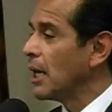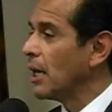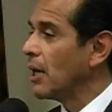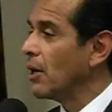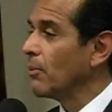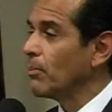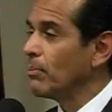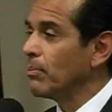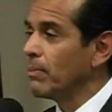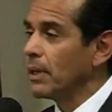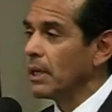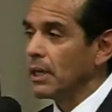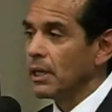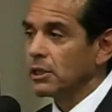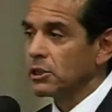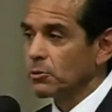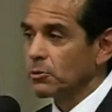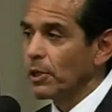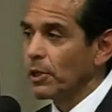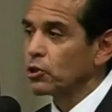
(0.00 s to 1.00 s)
uh,
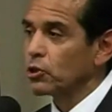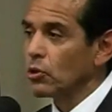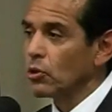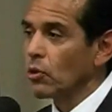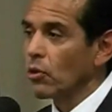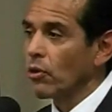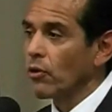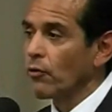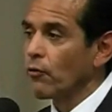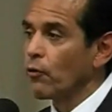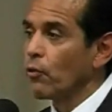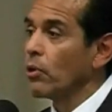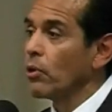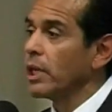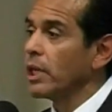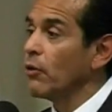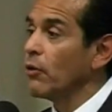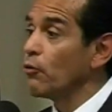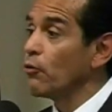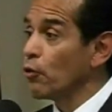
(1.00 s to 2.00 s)
special Order
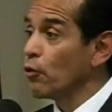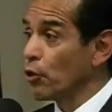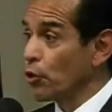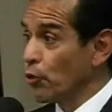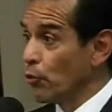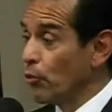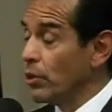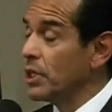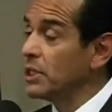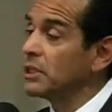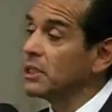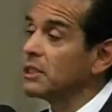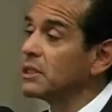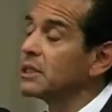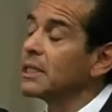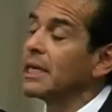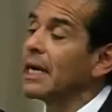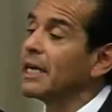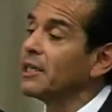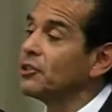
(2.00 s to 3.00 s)
40 for the reasons
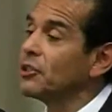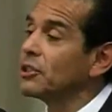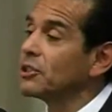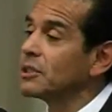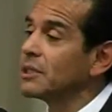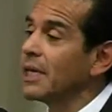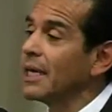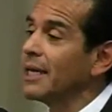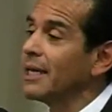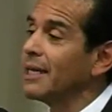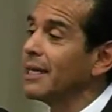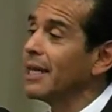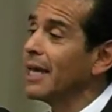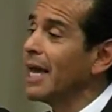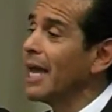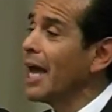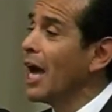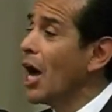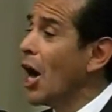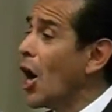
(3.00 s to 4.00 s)
that I just stated.
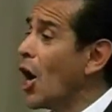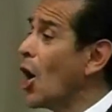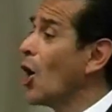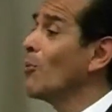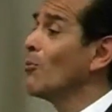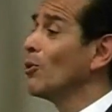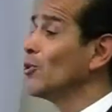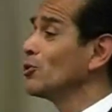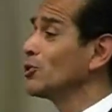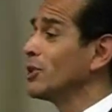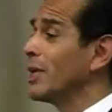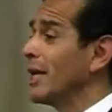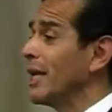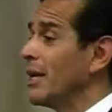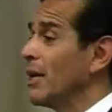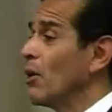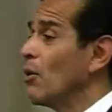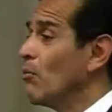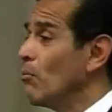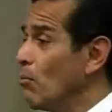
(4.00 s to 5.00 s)
Almost
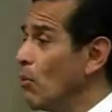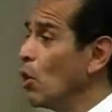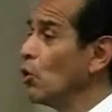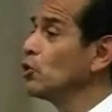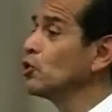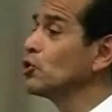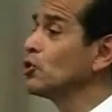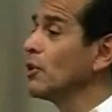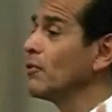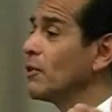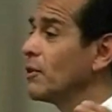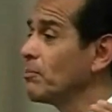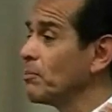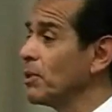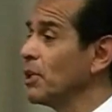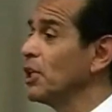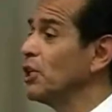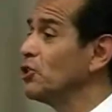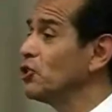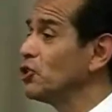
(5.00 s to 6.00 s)
most of the
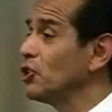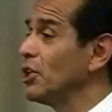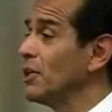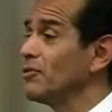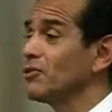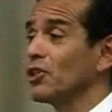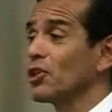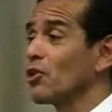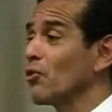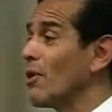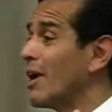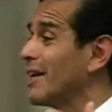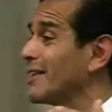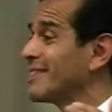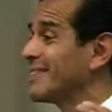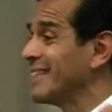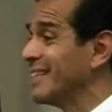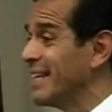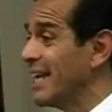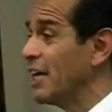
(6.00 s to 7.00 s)
police chiefs
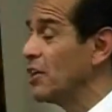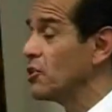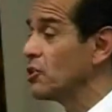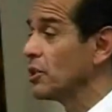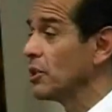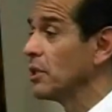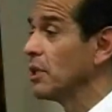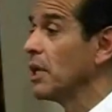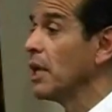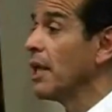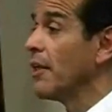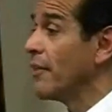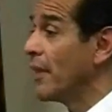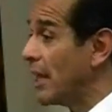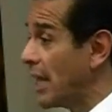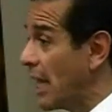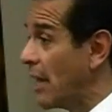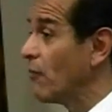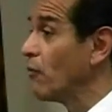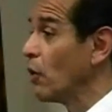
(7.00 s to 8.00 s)
across the nation
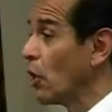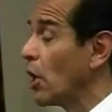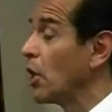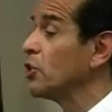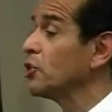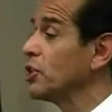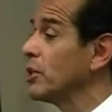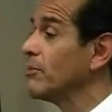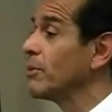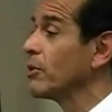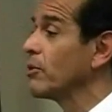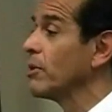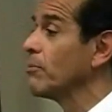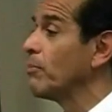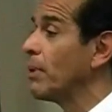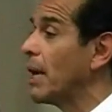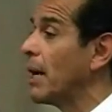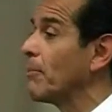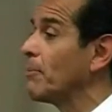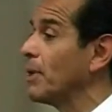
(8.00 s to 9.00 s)
that have large
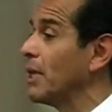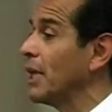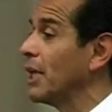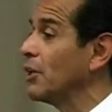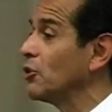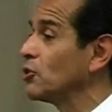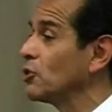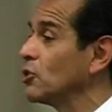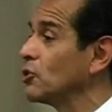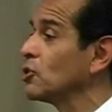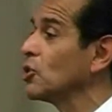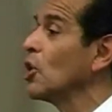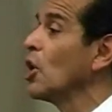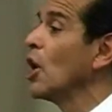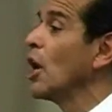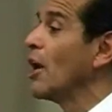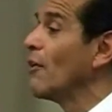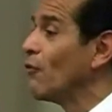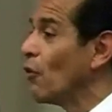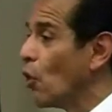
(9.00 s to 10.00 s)
immigrant populations
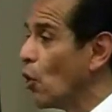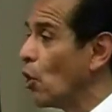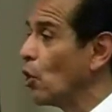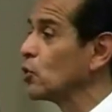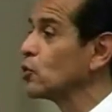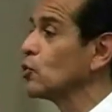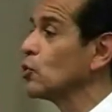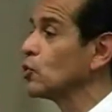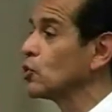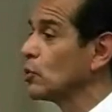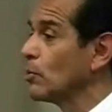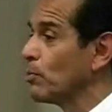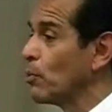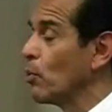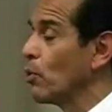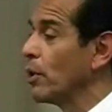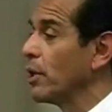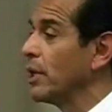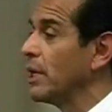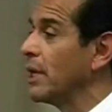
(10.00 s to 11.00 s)
have also
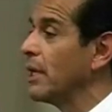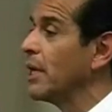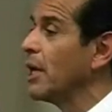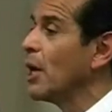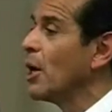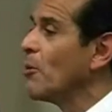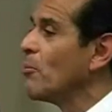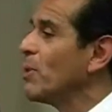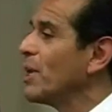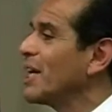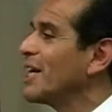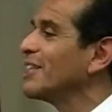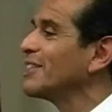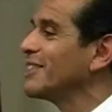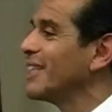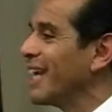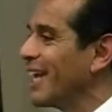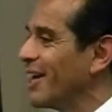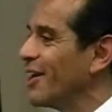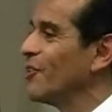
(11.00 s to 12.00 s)
supported it
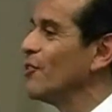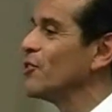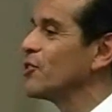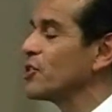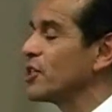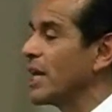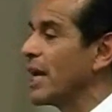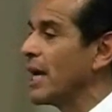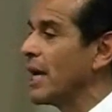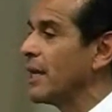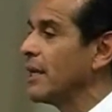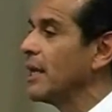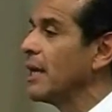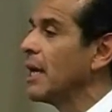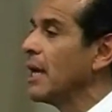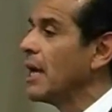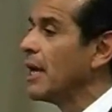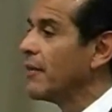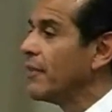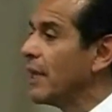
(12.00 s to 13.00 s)
because they understand
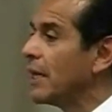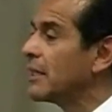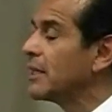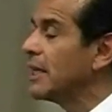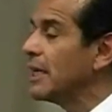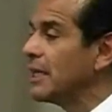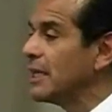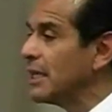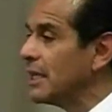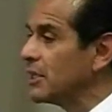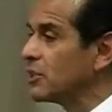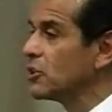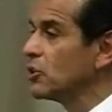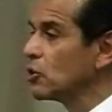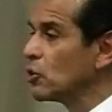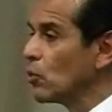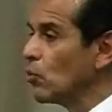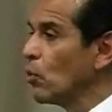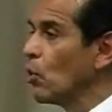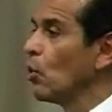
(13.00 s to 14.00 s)
that it
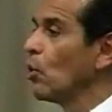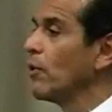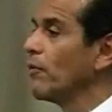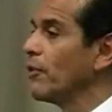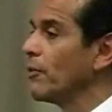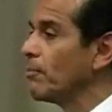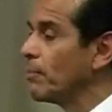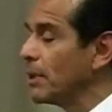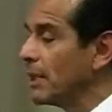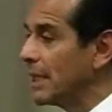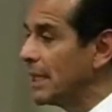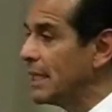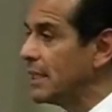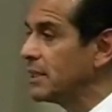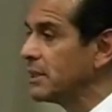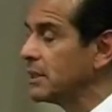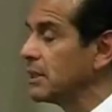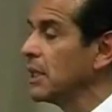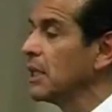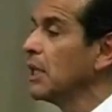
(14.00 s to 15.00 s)
isn't the role of the
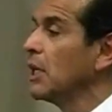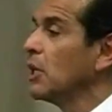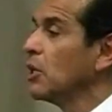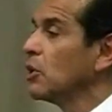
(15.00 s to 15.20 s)
police